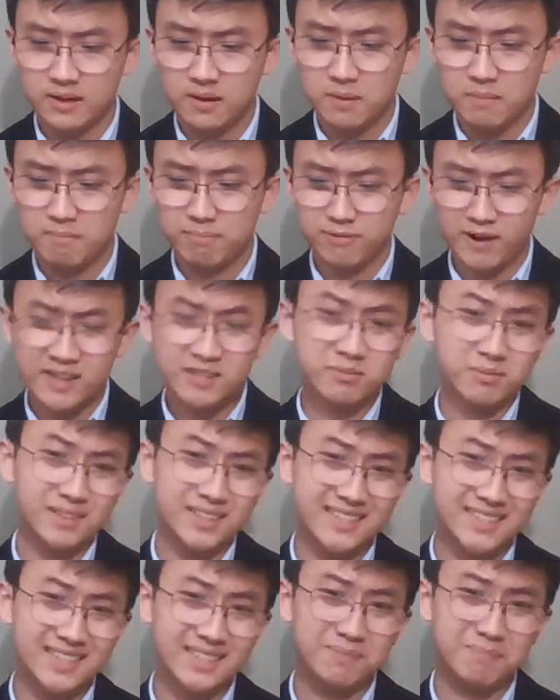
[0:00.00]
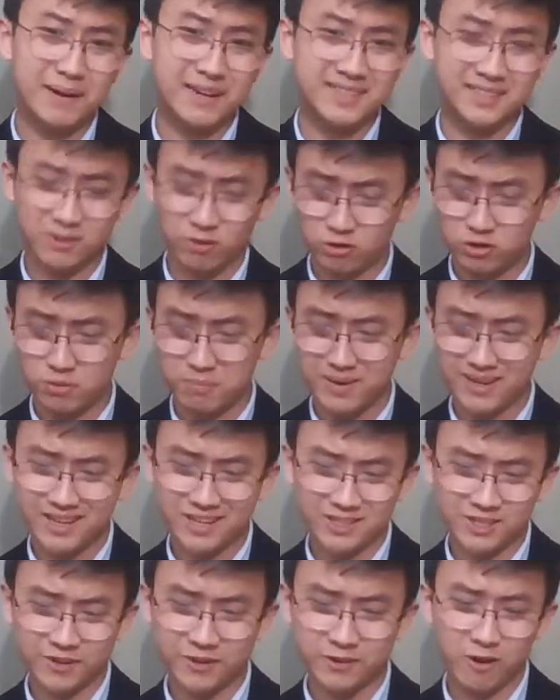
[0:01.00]
press releases by social media
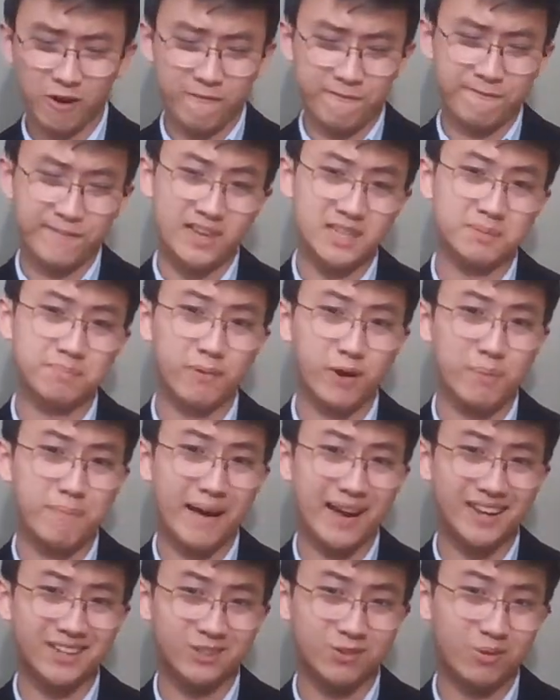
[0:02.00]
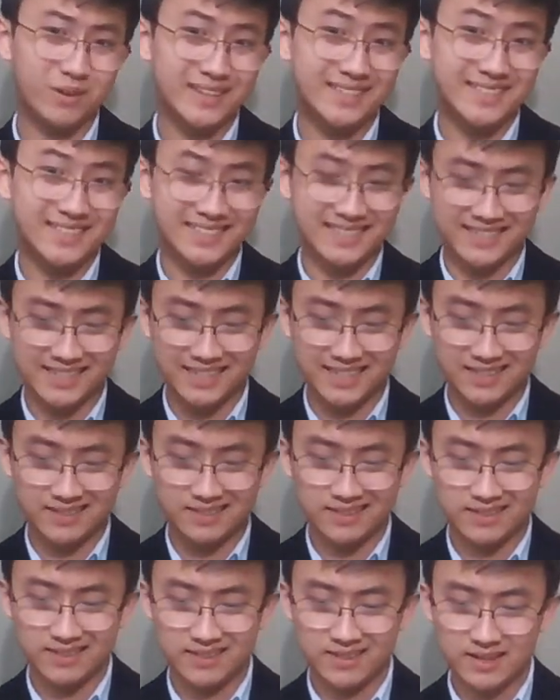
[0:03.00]
juggernaut Facebook back in 2016
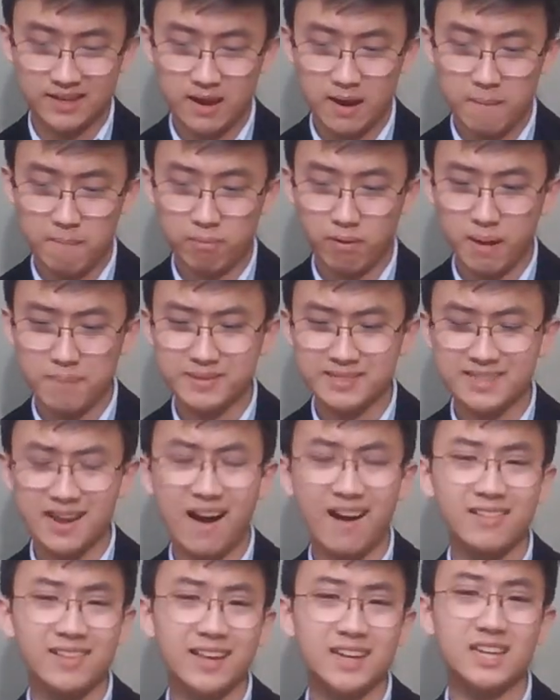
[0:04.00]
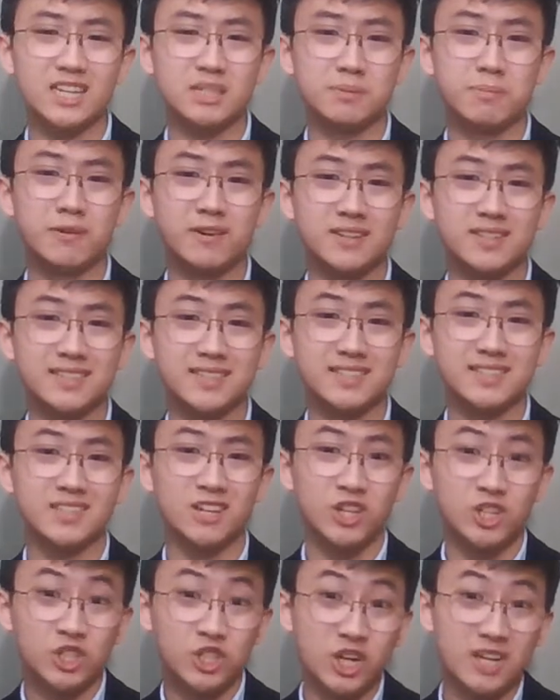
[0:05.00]
promised online experiences
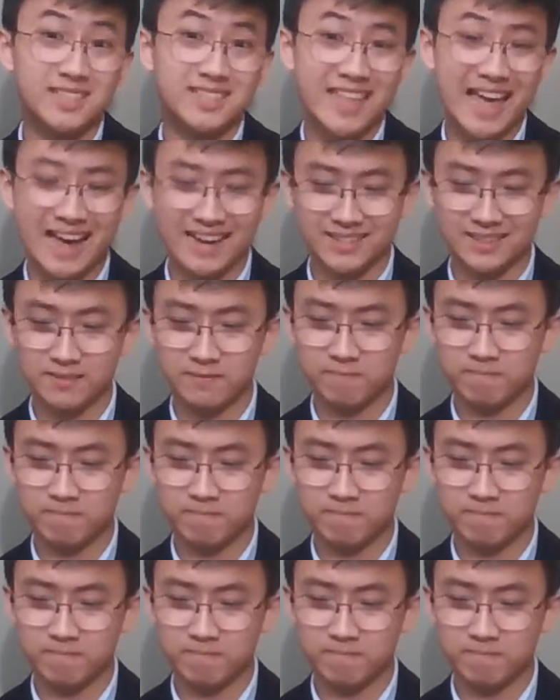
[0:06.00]
just that,